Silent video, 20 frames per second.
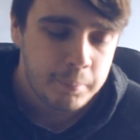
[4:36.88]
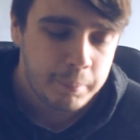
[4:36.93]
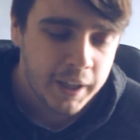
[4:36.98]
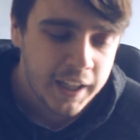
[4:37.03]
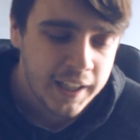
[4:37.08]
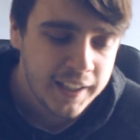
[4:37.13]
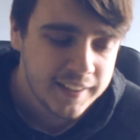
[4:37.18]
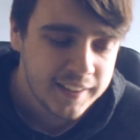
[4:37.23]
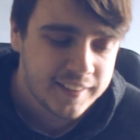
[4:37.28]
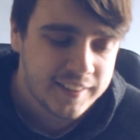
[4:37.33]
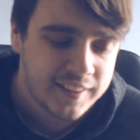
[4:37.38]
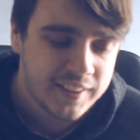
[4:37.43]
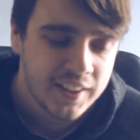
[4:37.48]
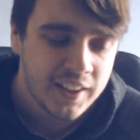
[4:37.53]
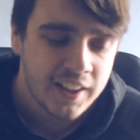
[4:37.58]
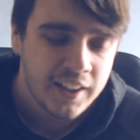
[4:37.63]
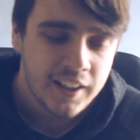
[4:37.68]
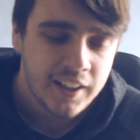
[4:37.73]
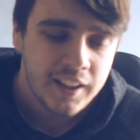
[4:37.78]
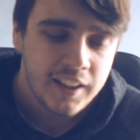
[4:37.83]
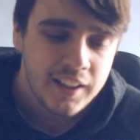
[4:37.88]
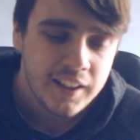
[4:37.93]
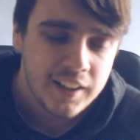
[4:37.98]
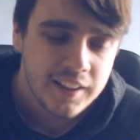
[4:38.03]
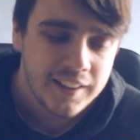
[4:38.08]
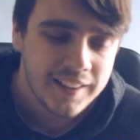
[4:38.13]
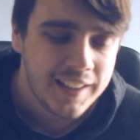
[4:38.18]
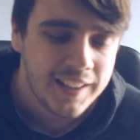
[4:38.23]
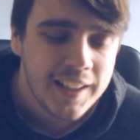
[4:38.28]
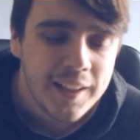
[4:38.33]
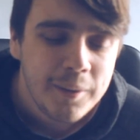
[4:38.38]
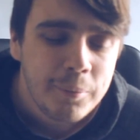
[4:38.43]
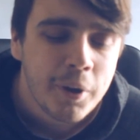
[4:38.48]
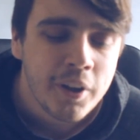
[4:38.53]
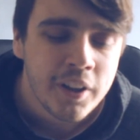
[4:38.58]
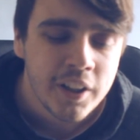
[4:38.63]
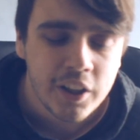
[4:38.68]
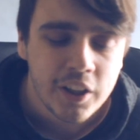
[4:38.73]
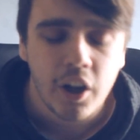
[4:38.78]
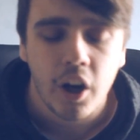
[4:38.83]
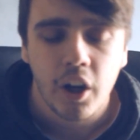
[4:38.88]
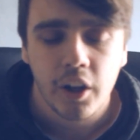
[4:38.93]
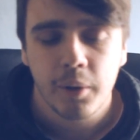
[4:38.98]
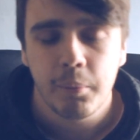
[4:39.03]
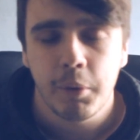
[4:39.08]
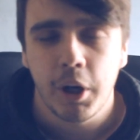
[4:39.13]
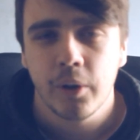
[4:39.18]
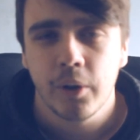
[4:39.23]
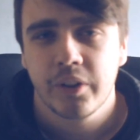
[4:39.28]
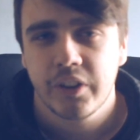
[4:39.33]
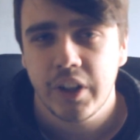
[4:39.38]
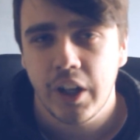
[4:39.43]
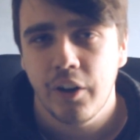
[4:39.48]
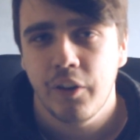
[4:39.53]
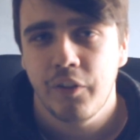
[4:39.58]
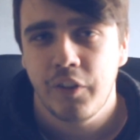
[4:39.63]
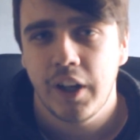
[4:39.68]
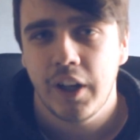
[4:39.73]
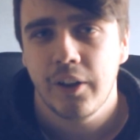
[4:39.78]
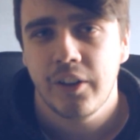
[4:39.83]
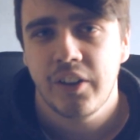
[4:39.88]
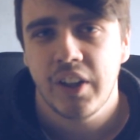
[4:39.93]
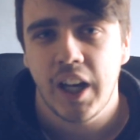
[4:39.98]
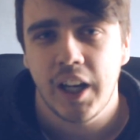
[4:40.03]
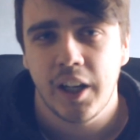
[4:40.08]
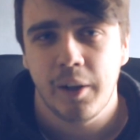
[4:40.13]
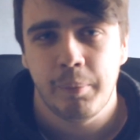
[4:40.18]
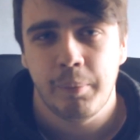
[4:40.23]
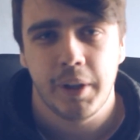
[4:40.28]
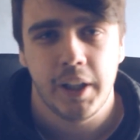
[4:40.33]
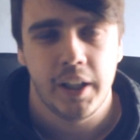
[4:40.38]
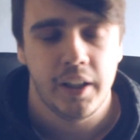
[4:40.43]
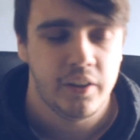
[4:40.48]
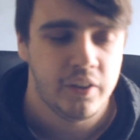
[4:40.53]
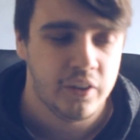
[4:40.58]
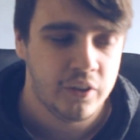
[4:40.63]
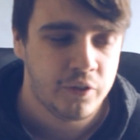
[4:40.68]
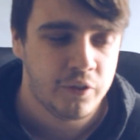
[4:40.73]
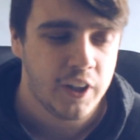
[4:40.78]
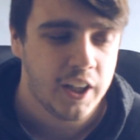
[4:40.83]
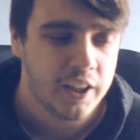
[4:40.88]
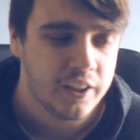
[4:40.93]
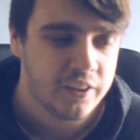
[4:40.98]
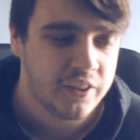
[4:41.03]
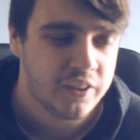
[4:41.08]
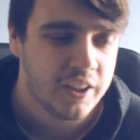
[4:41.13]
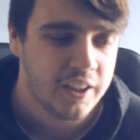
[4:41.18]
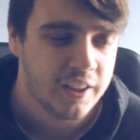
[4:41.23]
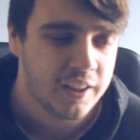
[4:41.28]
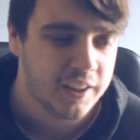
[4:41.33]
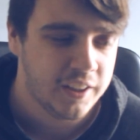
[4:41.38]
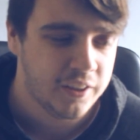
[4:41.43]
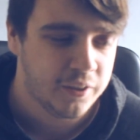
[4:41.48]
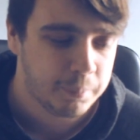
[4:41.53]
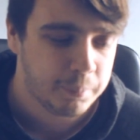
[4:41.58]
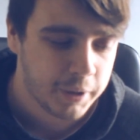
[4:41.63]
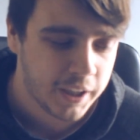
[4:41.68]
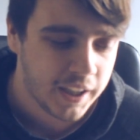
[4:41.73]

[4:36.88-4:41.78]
But he would have got the most out of our attacking players, it's fair to say the least.